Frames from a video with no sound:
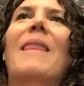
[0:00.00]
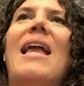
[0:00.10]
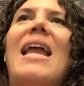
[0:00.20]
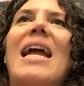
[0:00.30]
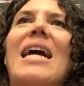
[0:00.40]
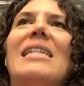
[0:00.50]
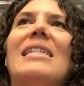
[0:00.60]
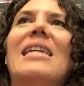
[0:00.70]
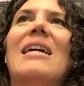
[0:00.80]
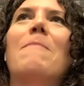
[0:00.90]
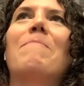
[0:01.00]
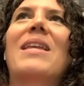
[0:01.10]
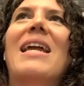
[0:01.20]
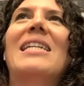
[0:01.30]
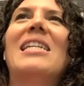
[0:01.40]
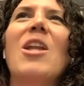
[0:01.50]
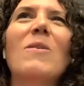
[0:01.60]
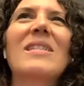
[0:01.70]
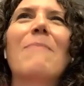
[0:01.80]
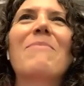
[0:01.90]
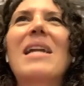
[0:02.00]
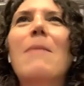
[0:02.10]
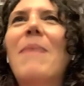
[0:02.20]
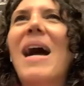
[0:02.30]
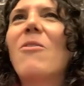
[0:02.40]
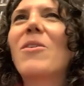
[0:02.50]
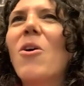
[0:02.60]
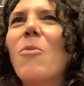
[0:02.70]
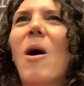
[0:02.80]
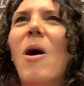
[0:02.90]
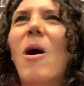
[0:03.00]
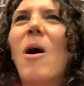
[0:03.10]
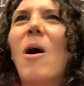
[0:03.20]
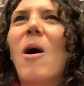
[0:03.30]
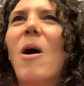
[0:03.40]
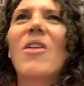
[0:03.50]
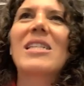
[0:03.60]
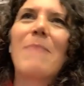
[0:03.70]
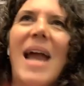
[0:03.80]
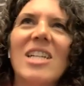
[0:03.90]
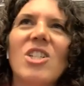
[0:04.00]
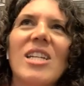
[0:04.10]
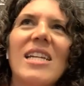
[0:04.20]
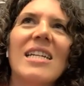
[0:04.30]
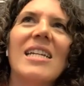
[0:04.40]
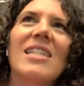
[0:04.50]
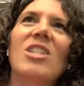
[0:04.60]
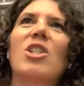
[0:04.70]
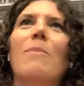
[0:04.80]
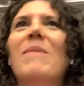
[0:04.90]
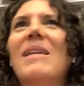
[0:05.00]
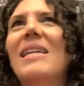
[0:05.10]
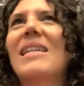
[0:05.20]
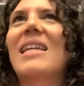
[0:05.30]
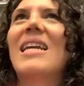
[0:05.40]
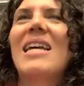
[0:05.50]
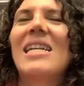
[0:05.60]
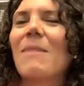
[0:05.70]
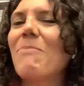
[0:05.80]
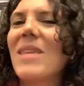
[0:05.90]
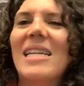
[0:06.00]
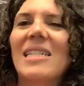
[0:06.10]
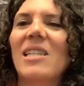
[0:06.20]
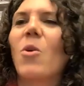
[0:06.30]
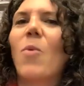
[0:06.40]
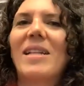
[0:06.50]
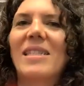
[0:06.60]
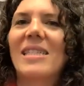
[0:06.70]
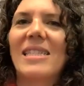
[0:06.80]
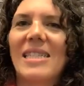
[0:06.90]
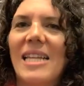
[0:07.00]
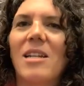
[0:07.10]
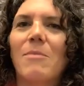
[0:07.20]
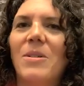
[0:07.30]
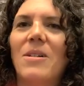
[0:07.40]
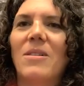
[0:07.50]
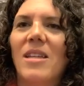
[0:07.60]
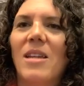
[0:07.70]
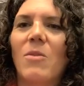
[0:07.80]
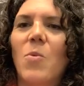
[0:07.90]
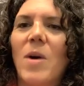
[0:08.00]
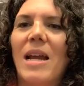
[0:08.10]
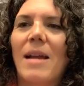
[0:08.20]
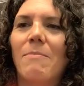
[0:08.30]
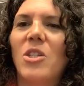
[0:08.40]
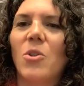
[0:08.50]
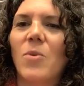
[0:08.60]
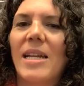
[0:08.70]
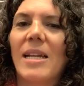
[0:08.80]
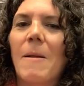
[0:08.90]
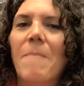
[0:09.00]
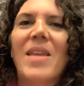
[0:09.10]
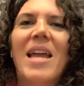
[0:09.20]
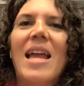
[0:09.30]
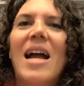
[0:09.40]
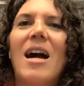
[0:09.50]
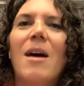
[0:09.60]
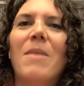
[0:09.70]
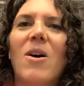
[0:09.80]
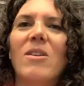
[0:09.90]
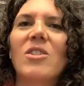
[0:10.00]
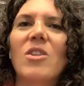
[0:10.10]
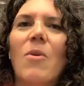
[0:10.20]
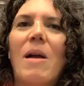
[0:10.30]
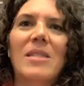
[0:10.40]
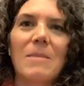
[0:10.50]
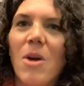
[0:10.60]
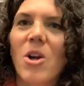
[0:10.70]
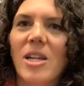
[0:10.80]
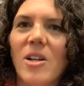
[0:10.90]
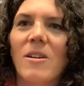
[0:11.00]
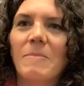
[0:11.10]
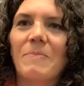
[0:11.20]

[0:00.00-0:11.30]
And you know, something about, oh, all this packaging and shipping and something isn't quite sustainable in what I'm doing. Also, I was a marketer.